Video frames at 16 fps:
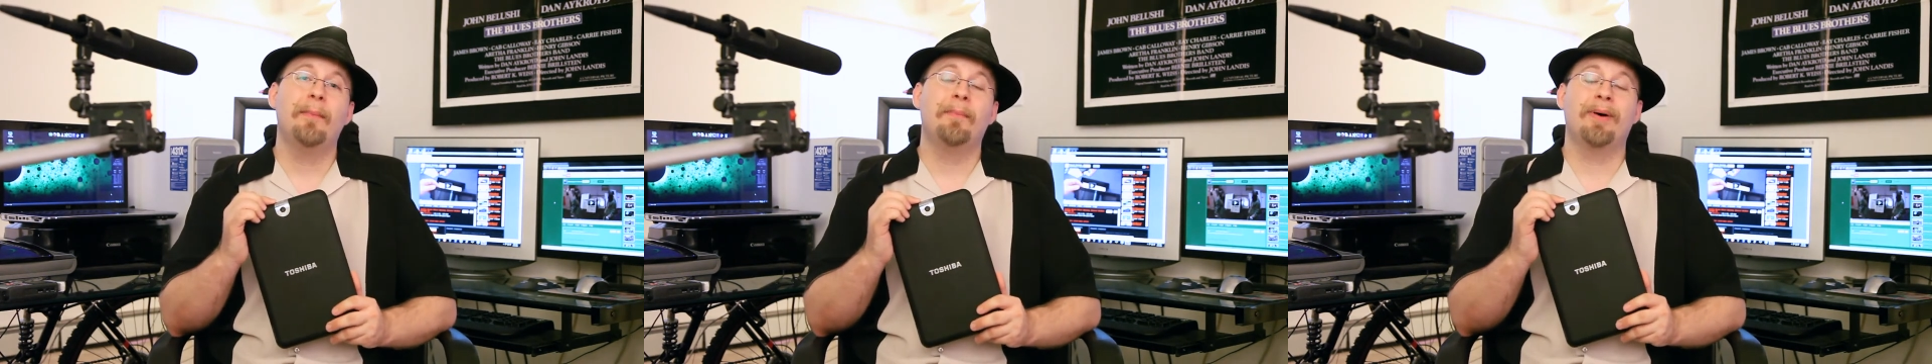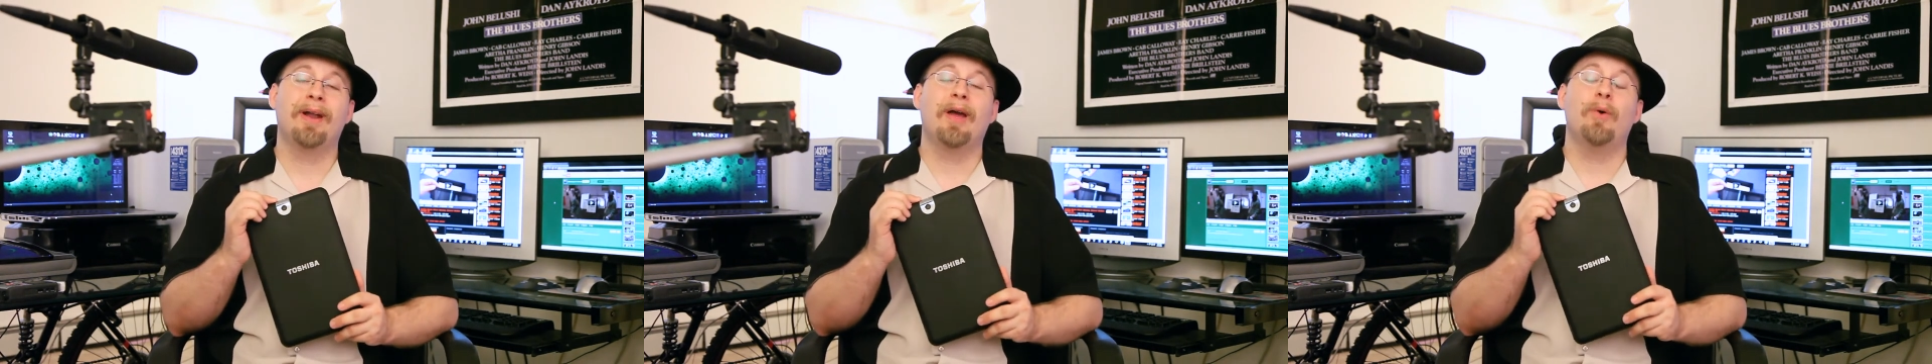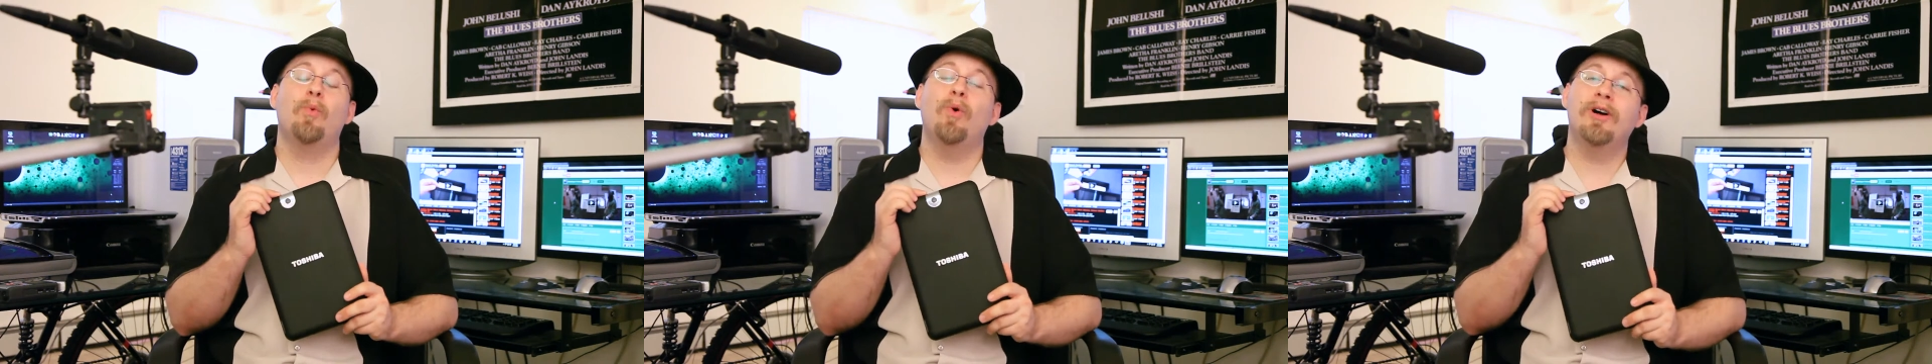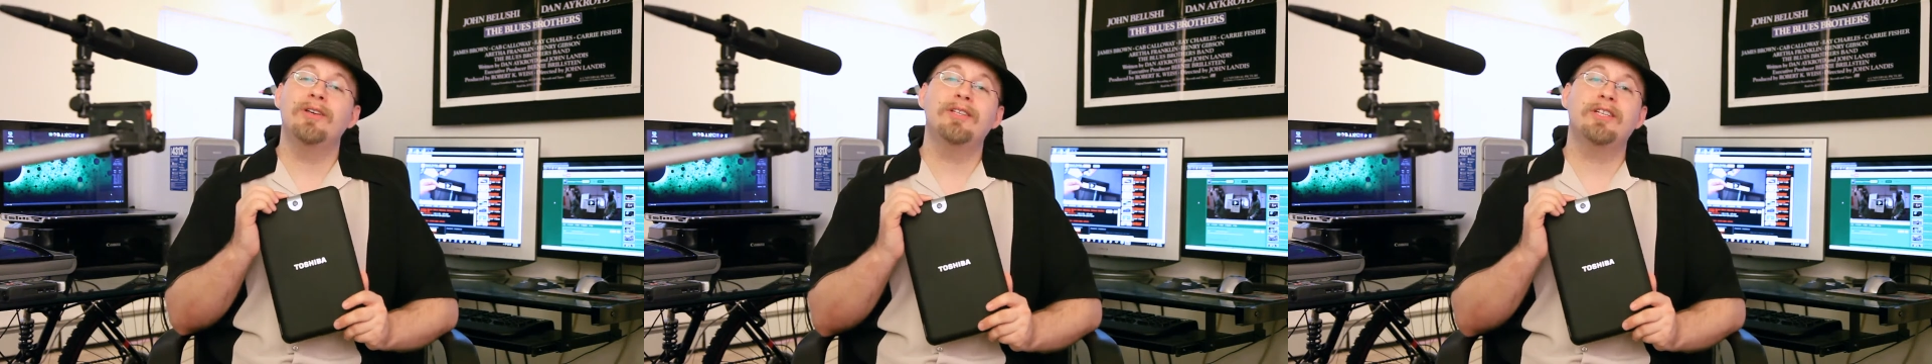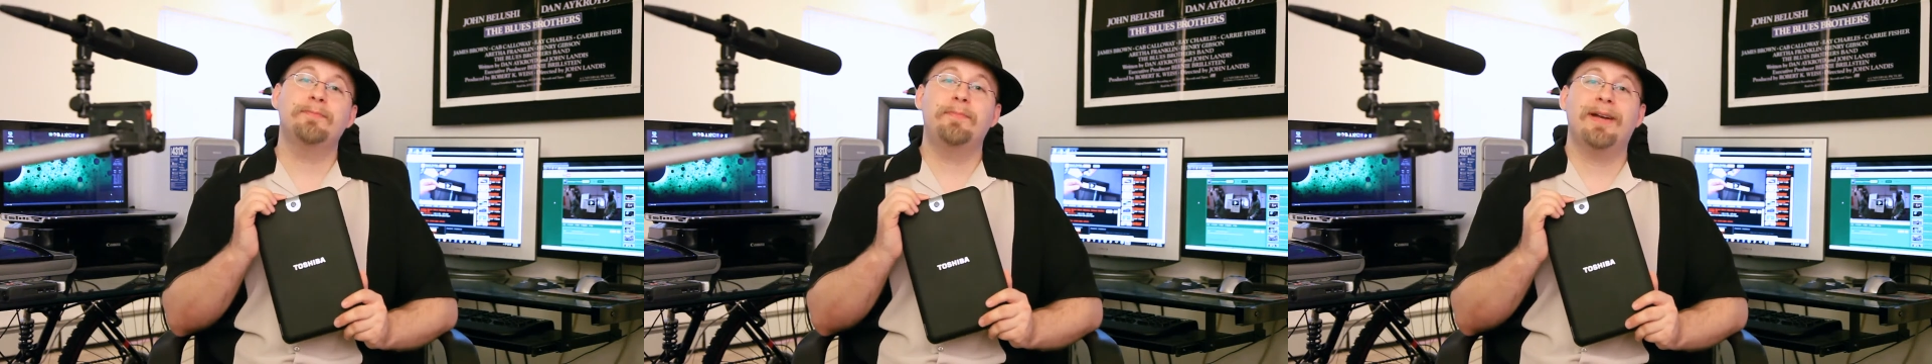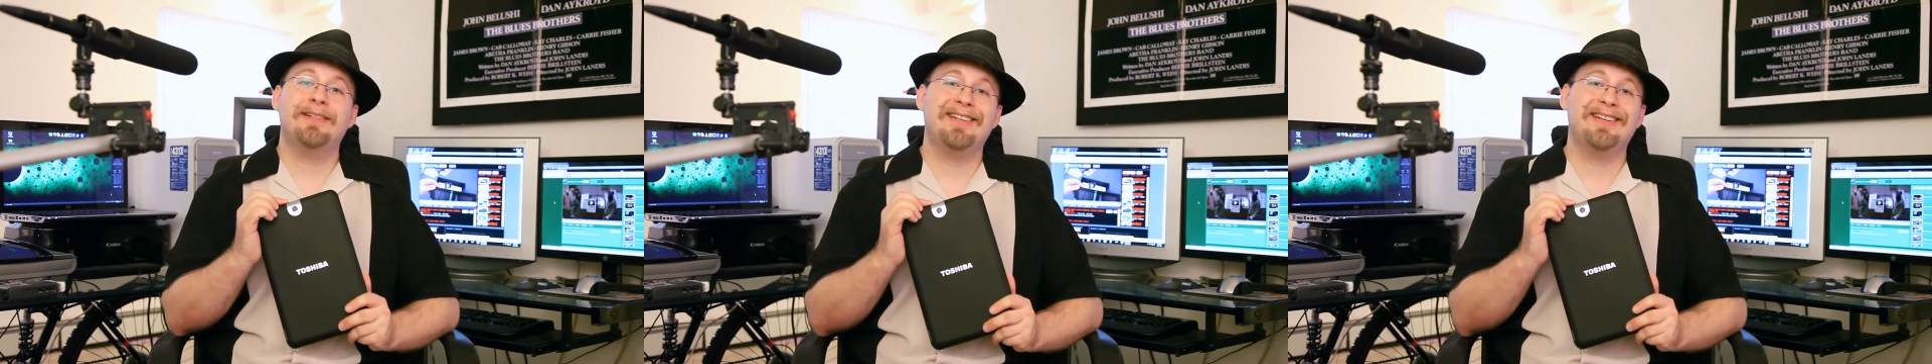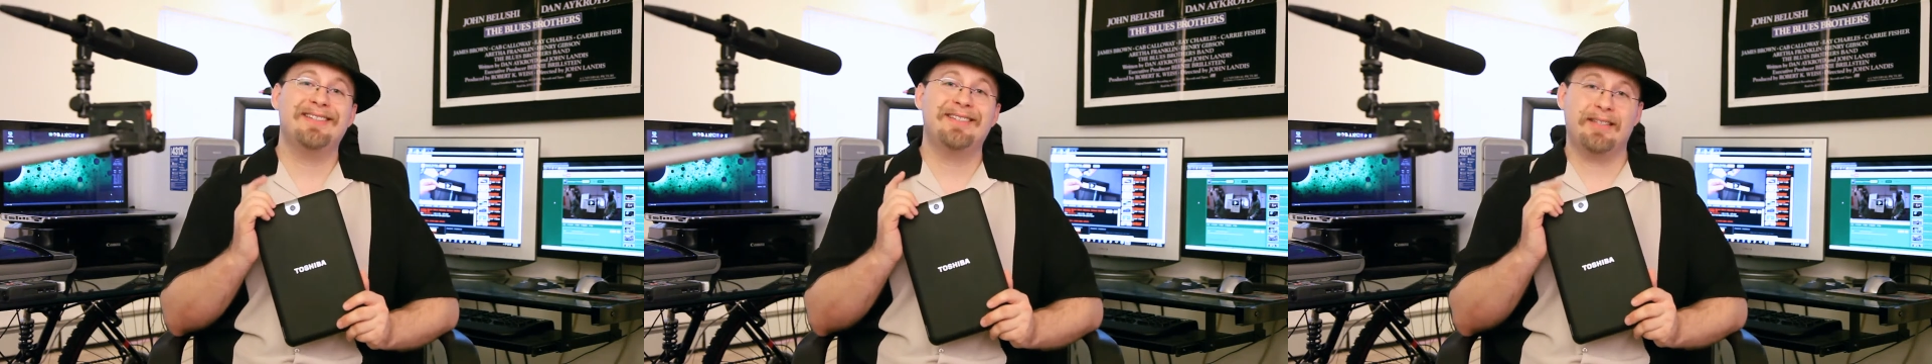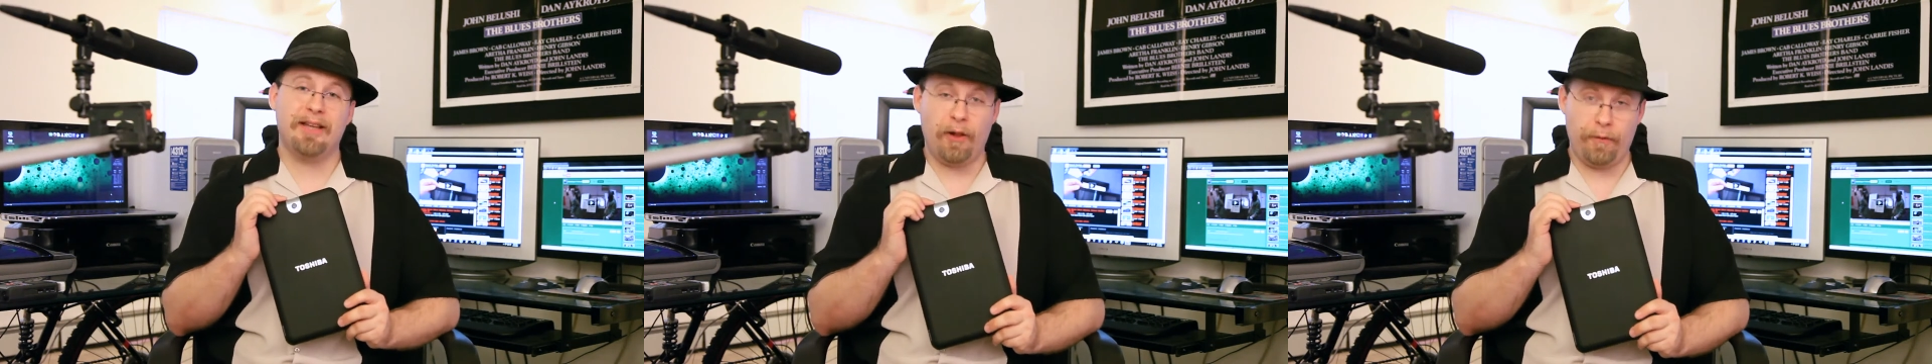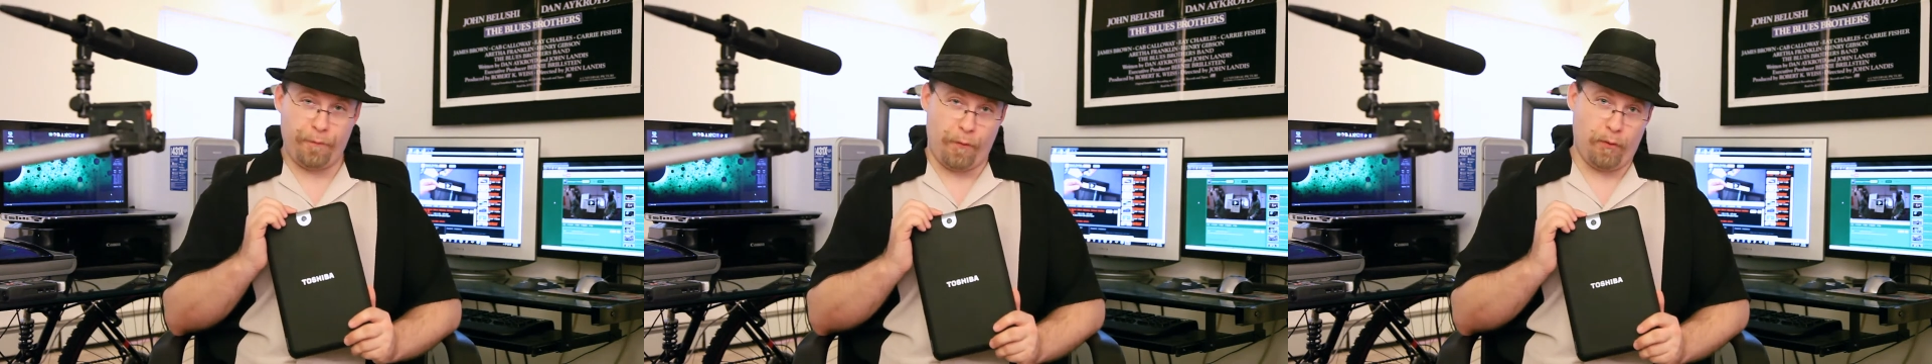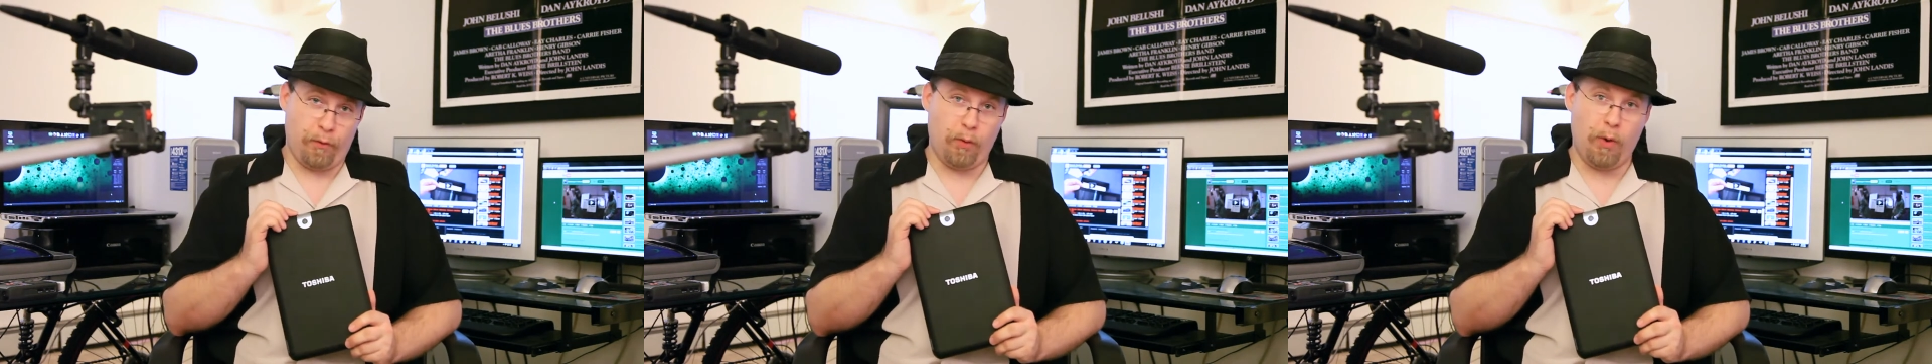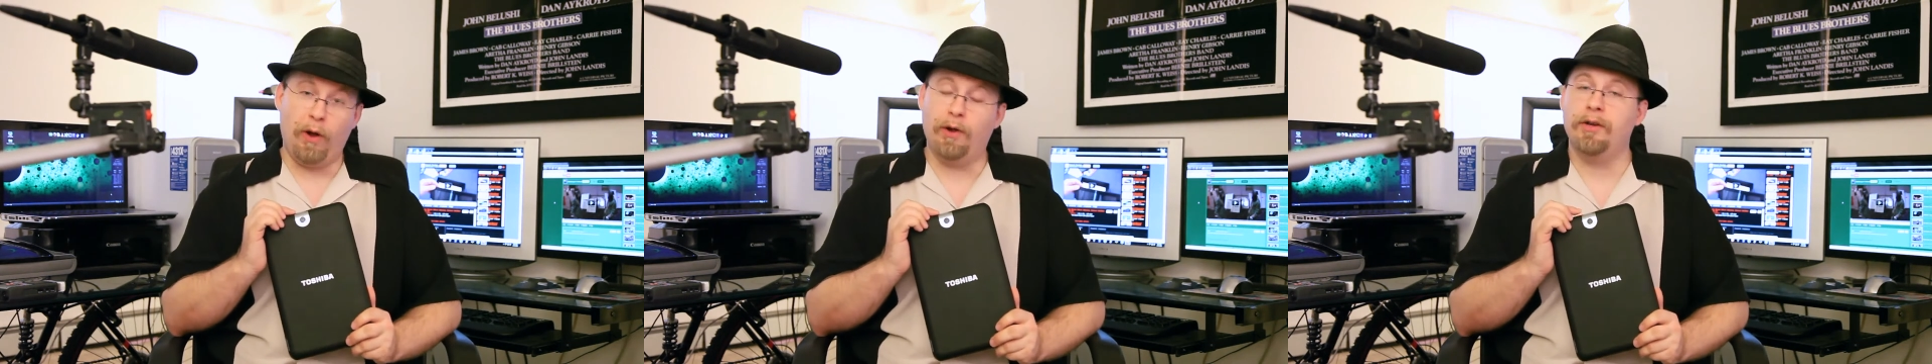but I was expecting cell phone
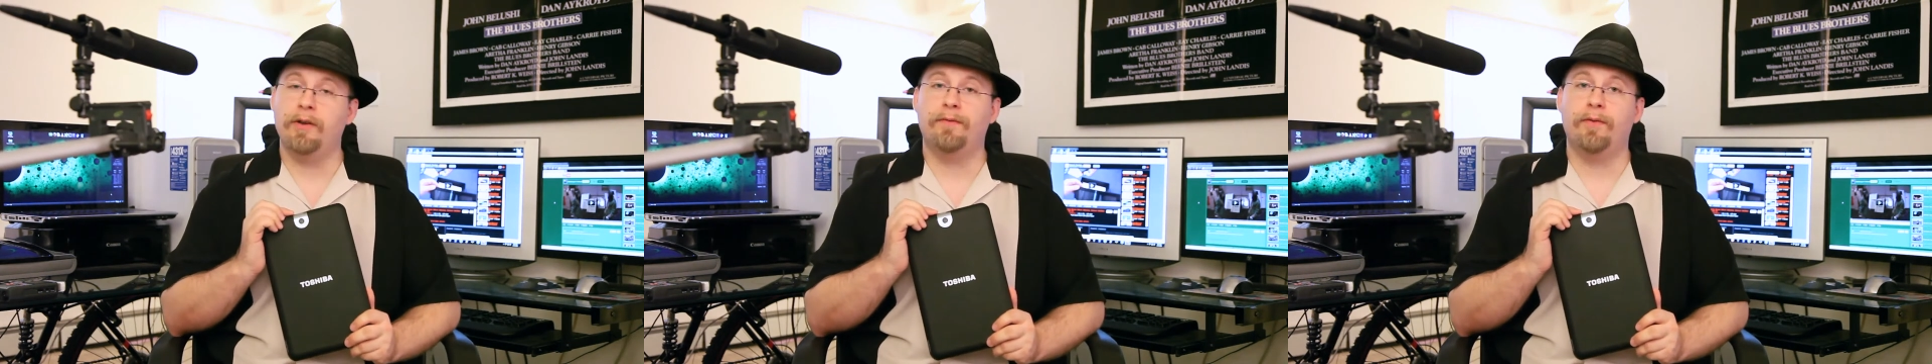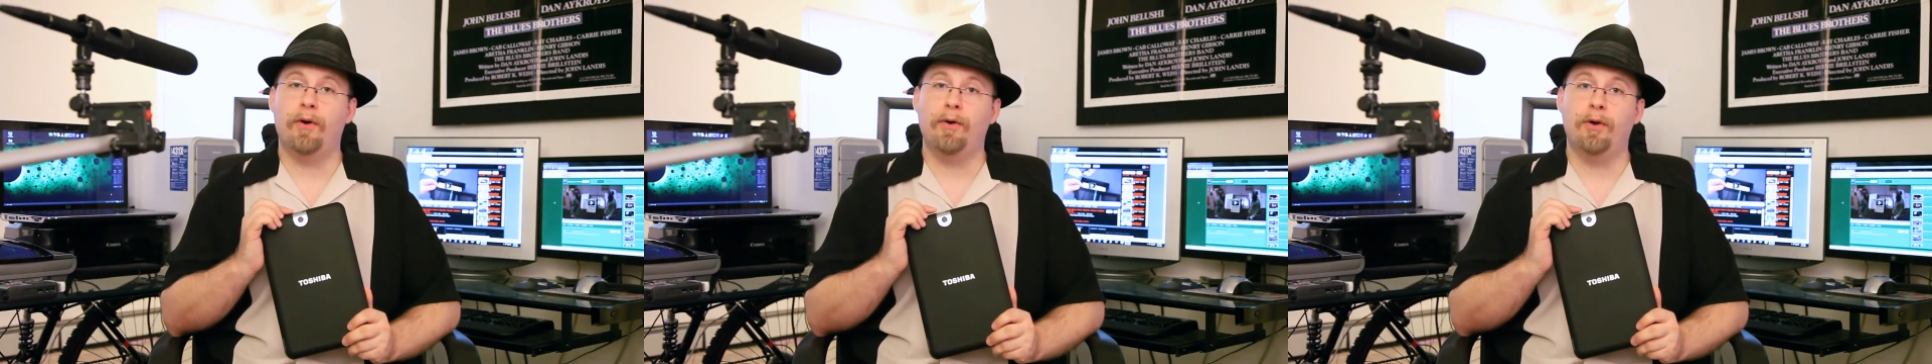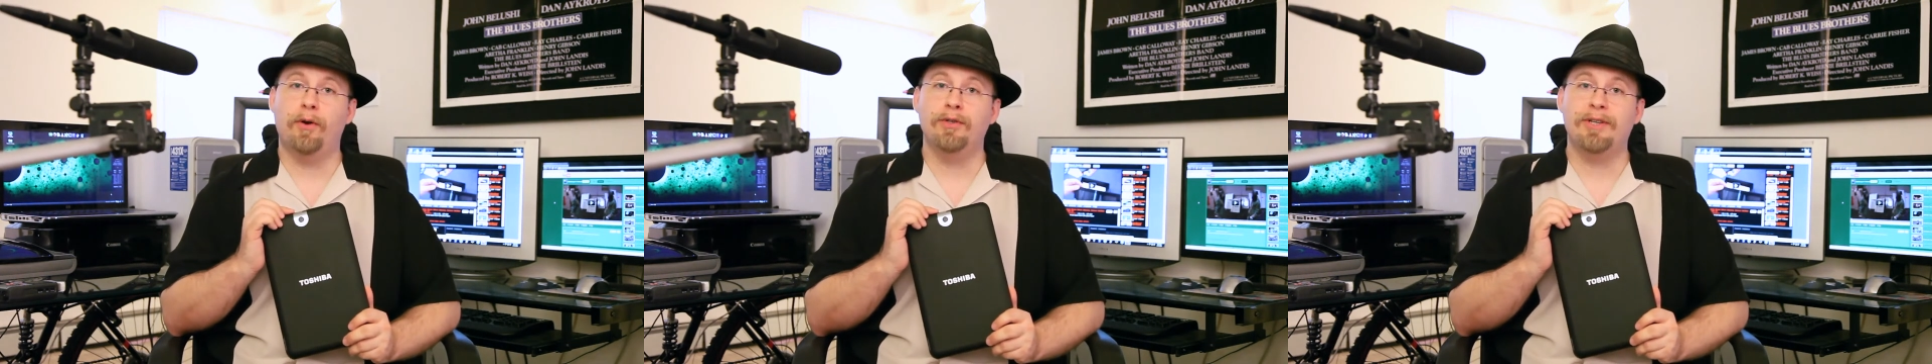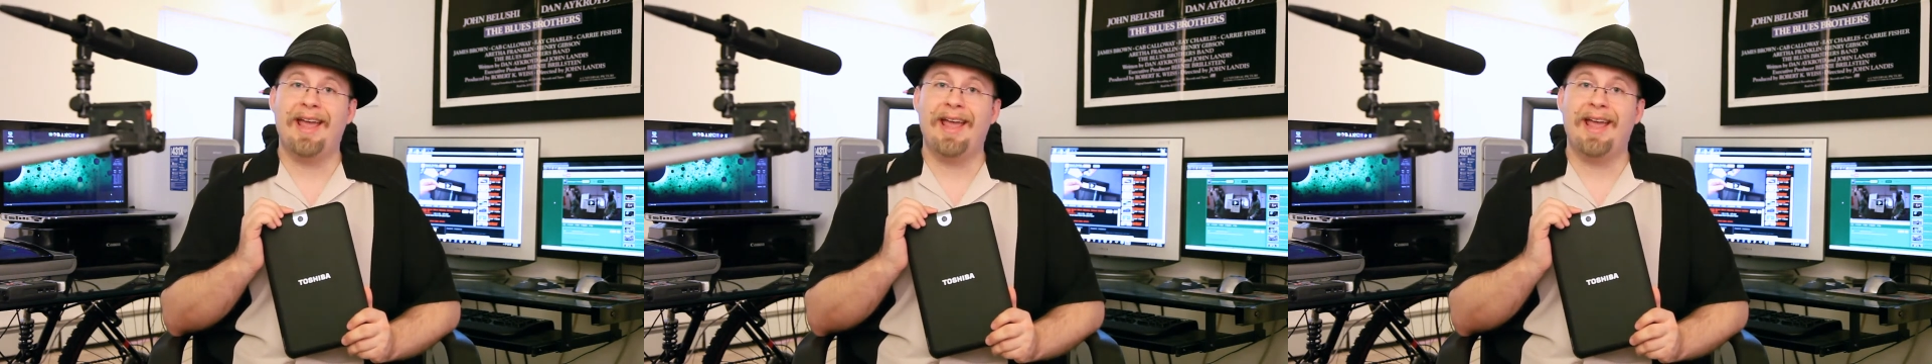quality photos,